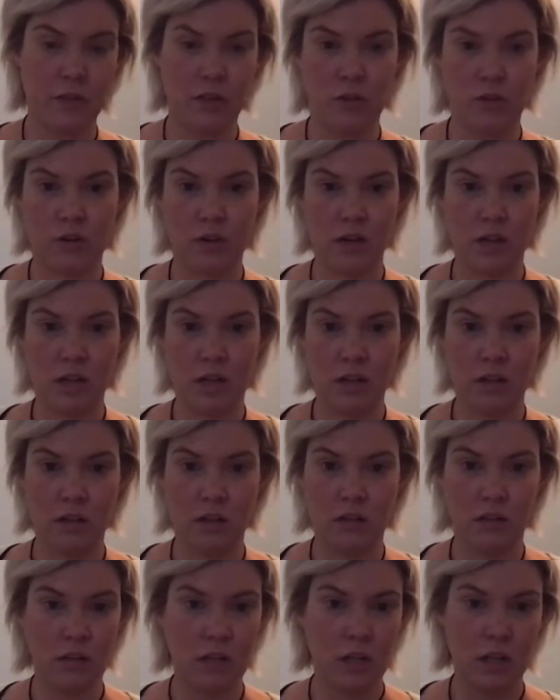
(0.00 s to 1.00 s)
L'Oreal,
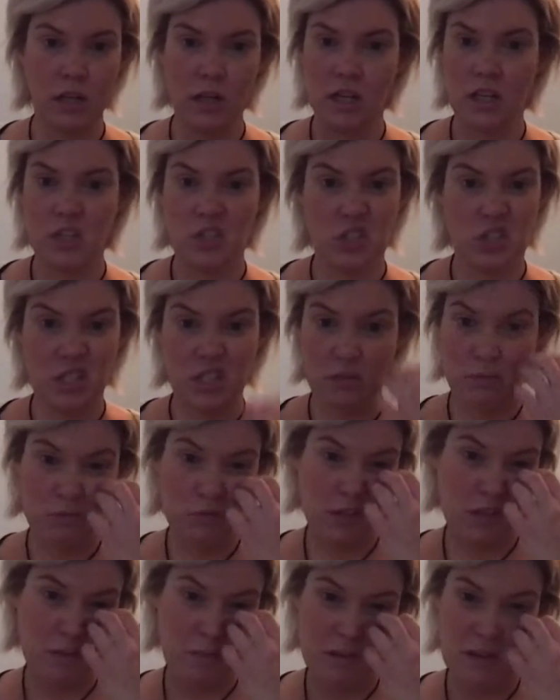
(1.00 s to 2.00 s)
just
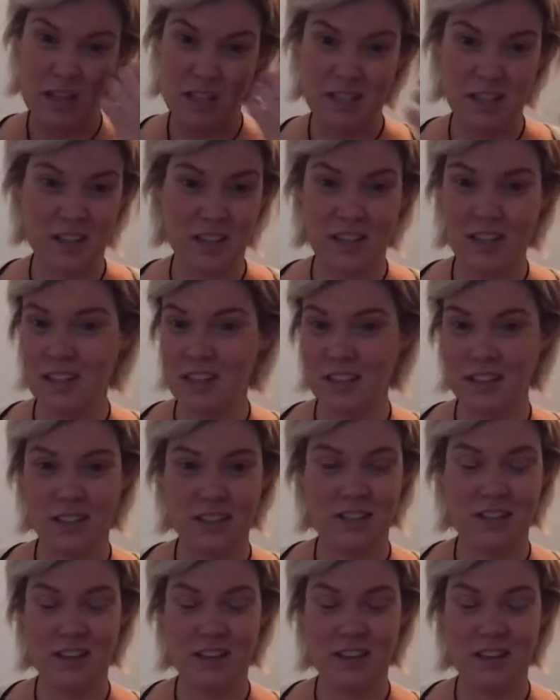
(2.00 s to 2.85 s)
really basic